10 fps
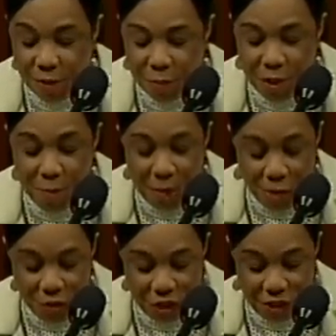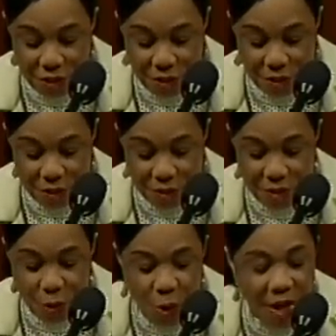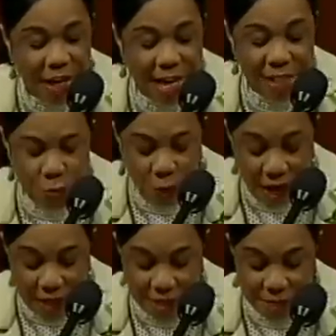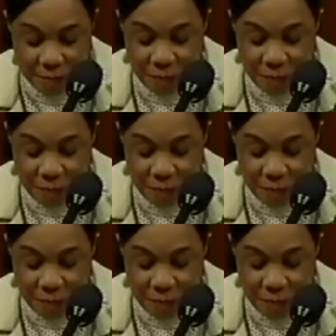promotions. Well, guess what?